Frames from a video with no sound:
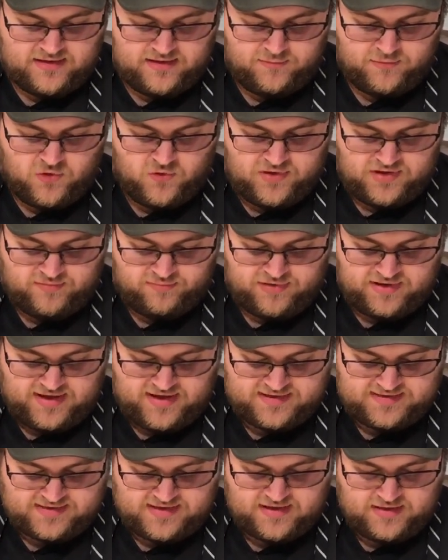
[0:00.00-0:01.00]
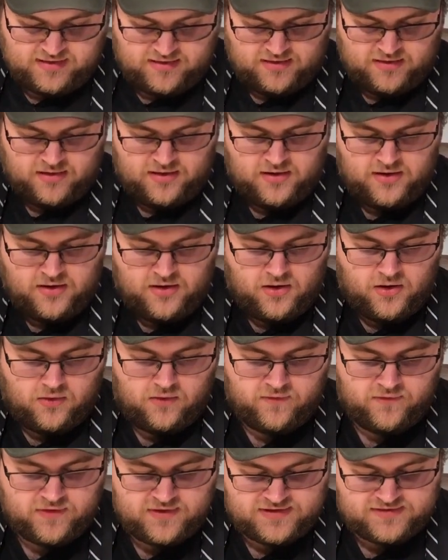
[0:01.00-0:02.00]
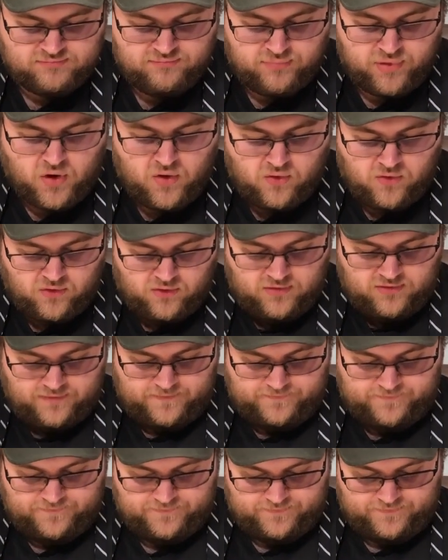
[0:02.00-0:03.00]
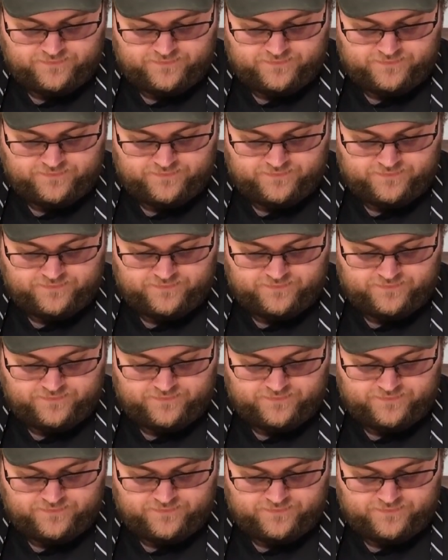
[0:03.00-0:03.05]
And then I'm going to place it over this bowl